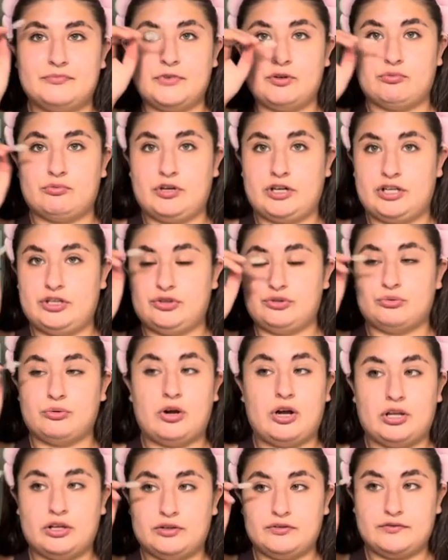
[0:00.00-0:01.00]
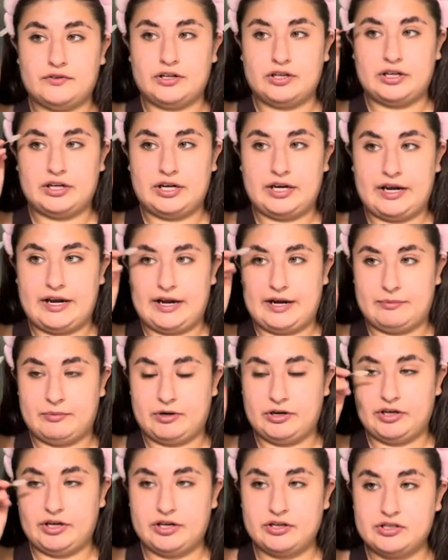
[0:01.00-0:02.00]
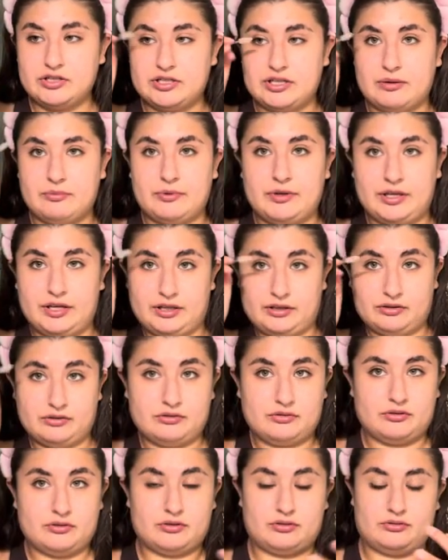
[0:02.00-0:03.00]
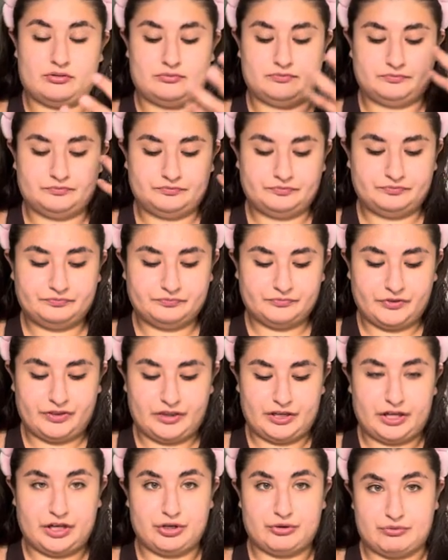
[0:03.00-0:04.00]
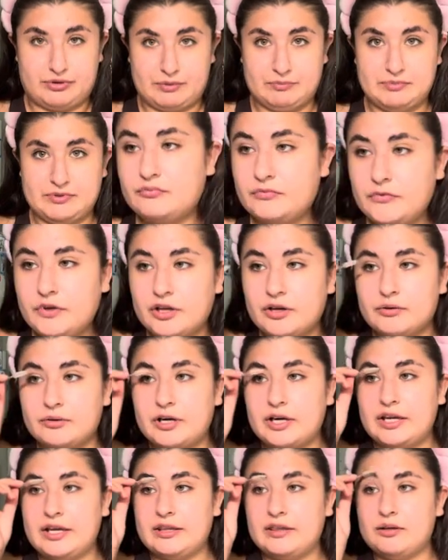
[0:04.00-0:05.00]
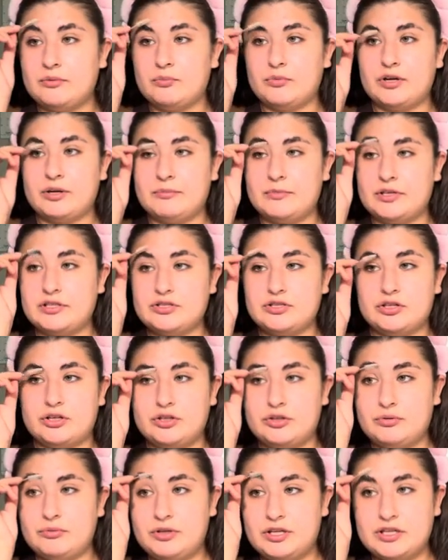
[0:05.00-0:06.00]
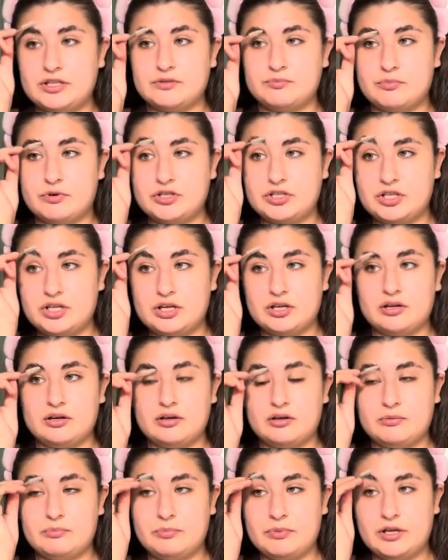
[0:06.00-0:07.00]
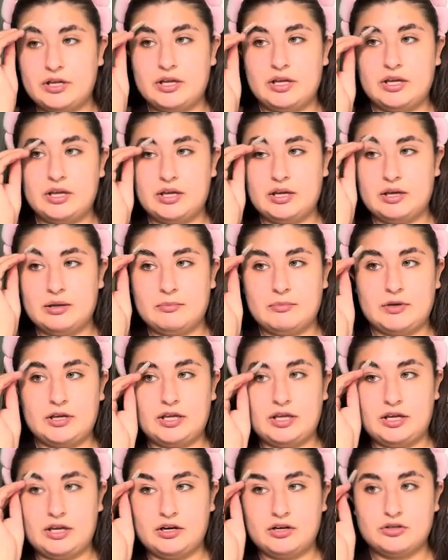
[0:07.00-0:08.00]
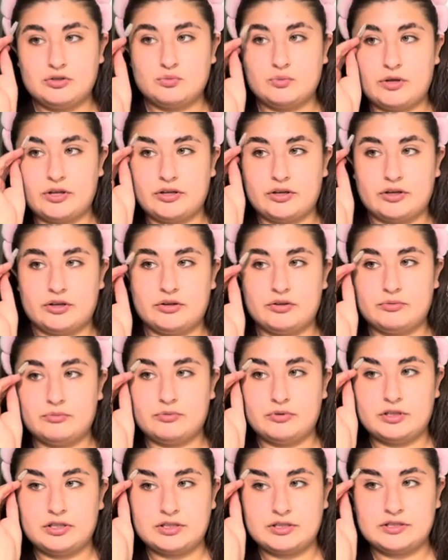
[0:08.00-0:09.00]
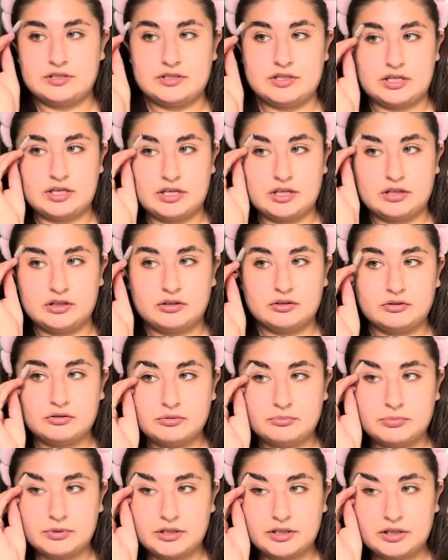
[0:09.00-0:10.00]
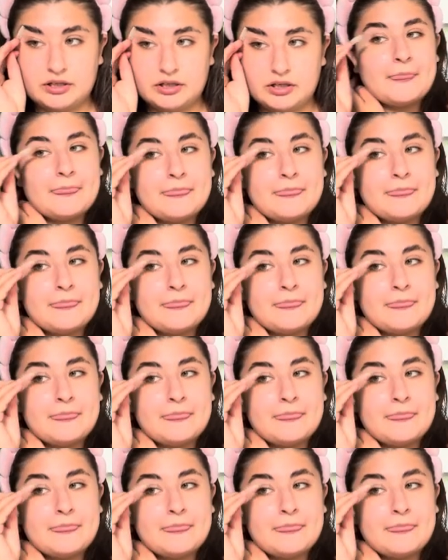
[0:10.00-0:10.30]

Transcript: run it through all of our eyebrow hairs that way the thing grips all right and then what i'm going to start doing is brushing up my hairs while the other one is sitting a little bit